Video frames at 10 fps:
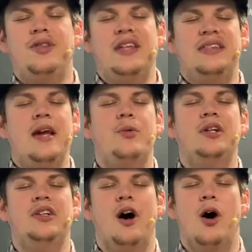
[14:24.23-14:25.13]
that they
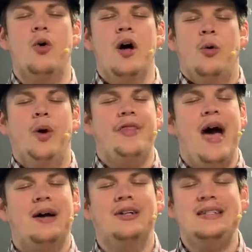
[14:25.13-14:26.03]
would know
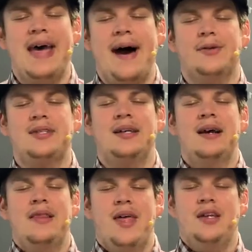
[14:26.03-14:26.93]
without a doubt
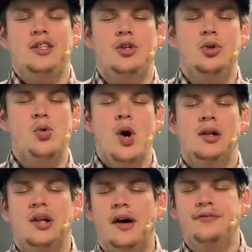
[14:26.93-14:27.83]
that you
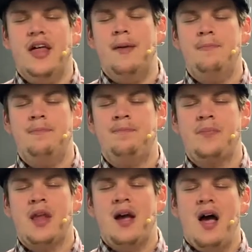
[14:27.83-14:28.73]
love them.
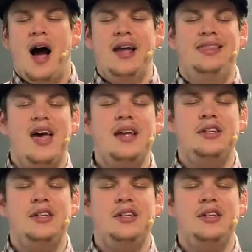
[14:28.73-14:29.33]
I thank